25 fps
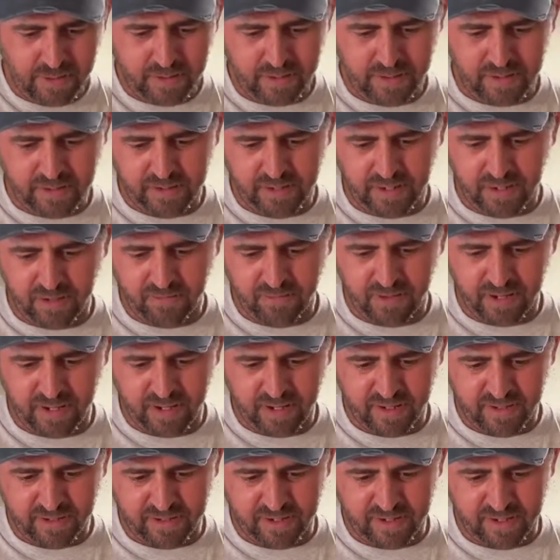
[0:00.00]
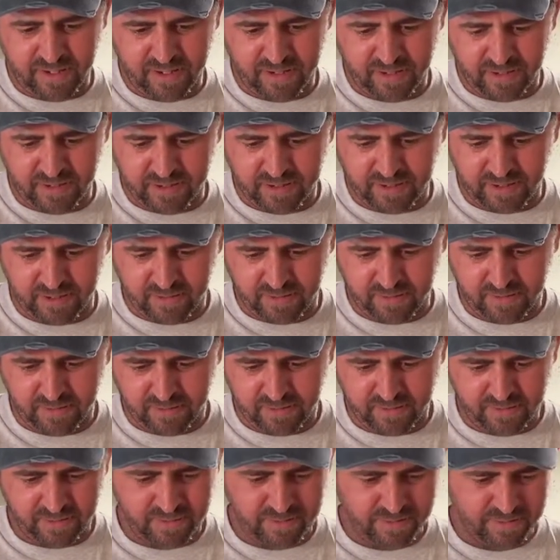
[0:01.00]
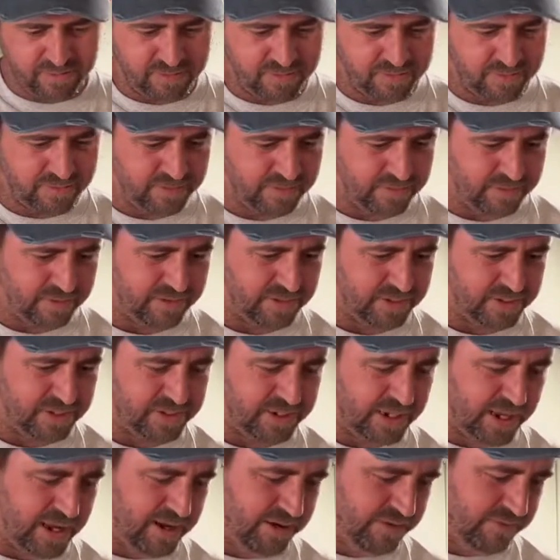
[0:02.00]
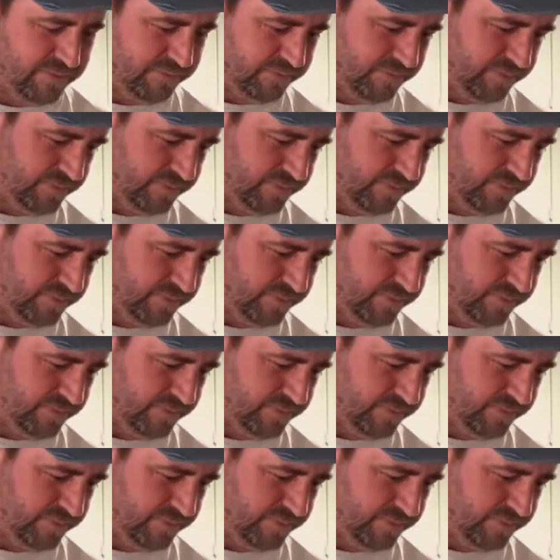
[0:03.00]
there's no nuts in it, so it's safe.